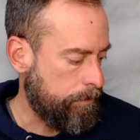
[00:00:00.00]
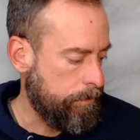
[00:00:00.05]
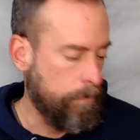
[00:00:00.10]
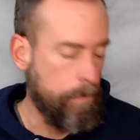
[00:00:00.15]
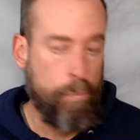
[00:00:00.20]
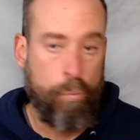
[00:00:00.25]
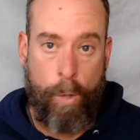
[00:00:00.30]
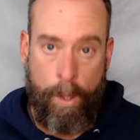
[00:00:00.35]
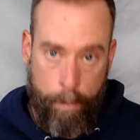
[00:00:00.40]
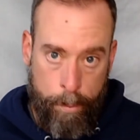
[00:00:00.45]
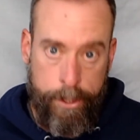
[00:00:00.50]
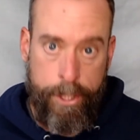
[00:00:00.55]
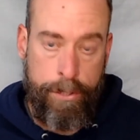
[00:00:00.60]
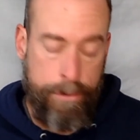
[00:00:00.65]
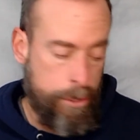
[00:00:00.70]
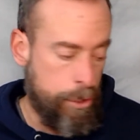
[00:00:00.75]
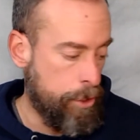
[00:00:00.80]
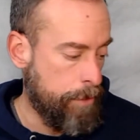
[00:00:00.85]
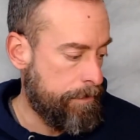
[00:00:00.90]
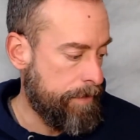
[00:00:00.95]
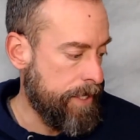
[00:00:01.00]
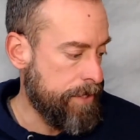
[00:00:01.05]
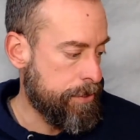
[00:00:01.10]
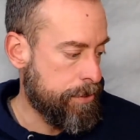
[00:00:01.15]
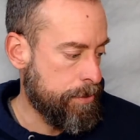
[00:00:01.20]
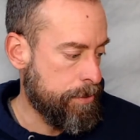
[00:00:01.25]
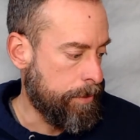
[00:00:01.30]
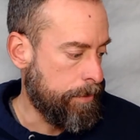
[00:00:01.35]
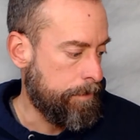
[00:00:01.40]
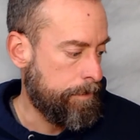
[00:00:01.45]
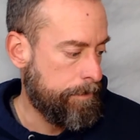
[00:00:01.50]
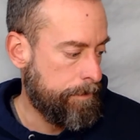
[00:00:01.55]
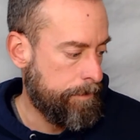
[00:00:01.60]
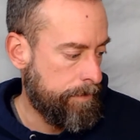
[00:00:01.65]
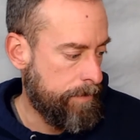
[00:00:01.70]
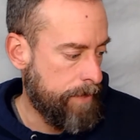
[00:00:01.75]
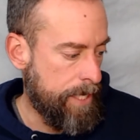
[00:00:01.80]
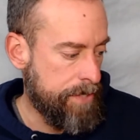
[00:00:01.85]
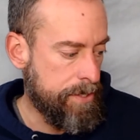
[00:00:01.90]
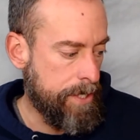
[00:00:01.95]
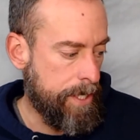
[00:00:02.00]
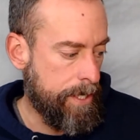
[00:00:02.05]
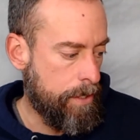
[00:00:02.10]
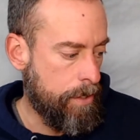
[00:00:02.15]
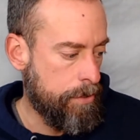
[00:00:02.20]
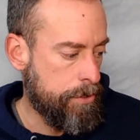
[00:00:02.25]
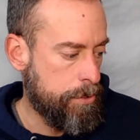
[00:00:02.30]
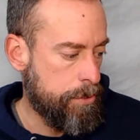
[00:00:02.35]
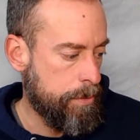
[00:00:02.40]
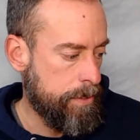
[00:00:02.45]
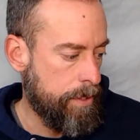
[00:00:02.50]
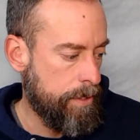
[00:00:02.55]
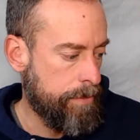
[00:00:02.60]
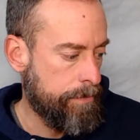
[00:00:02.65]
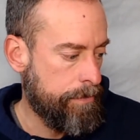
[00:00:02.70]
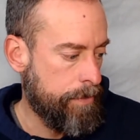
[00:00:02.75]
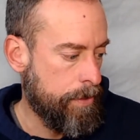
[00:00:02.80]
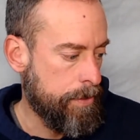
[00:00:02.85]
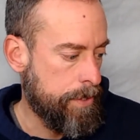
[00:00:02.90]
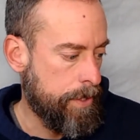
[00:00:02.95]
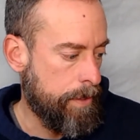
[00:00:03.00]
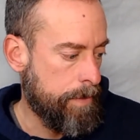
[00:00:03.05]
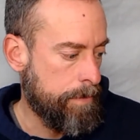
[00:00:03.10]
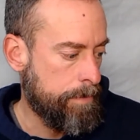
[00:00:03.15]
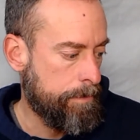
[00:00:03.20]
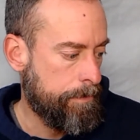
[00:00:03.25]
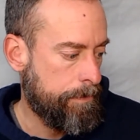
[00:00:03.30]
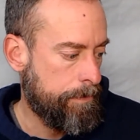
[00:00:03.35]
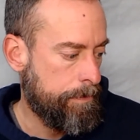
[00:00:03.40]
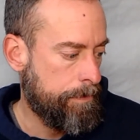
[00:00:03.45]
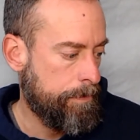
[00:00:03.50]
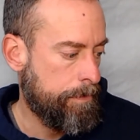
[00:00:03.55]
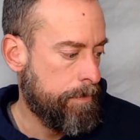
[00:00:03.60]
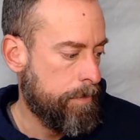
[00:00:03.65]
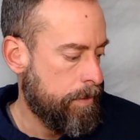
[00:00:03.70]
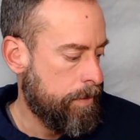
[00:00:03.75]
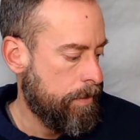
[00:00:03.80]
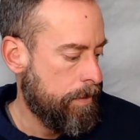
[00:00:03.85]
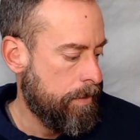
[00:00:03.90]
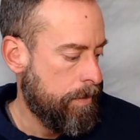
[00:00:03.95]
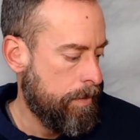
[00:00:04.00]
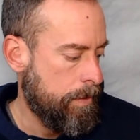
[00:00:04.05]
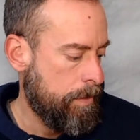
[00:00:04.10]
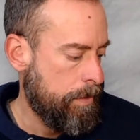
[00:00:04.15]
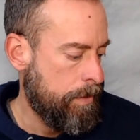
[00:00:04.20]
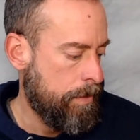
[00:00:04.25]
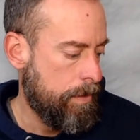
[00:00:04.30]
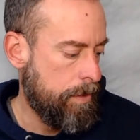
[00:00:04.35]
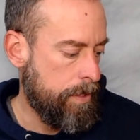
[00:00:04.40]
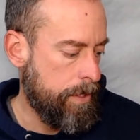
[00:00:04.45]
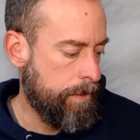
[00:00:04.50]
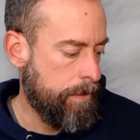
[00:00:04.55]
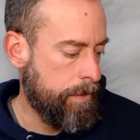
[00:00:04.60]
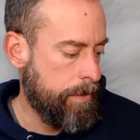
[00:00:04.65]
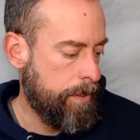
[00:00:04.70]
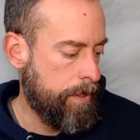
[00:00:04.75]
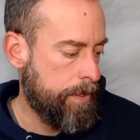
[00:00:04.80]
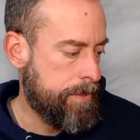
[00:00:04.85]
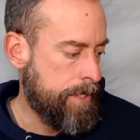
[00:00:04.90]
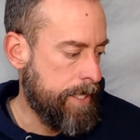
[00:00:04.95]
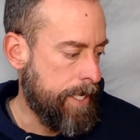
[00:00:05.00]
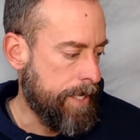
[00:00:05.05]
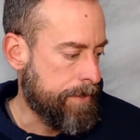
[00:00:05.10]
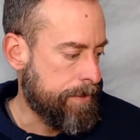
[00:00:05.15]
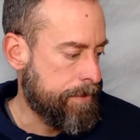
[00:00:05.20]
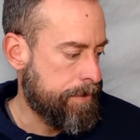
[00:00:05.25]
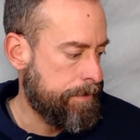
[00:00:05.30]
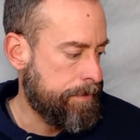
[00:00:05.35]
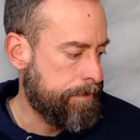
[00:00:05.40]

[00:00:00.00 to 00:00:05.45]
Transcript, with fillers: What will you do if that's true? As I go to another verse here, another uh, text.